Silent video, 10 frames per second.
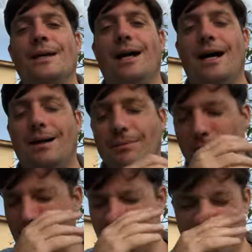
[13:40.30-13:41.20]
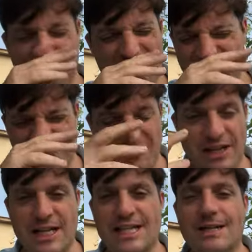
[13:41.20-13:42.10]
The thing is, he wasn't a
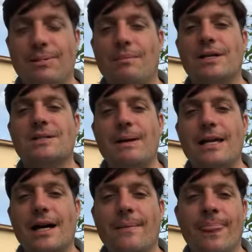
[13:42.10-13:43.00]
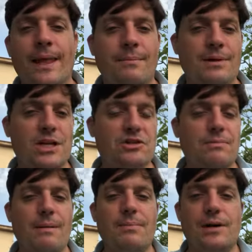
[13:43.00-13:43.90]
fantastic public speaker, because
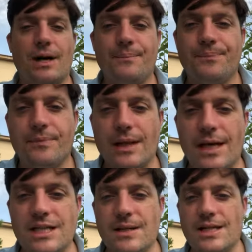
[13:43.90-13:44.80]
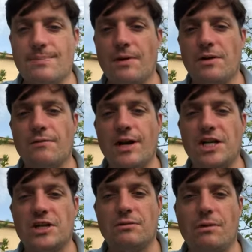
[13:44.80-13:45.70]
remember, his spoken
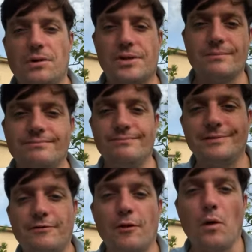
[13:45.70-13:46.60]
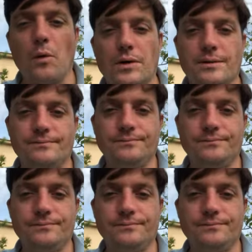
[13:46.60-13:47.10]
French was flawed.